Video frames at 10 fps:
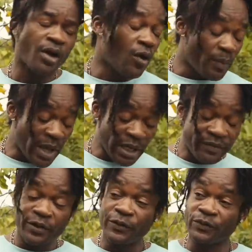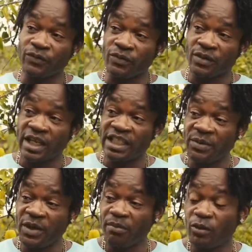Up there living, huh? You see
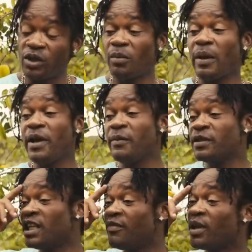me? But if I beg myself,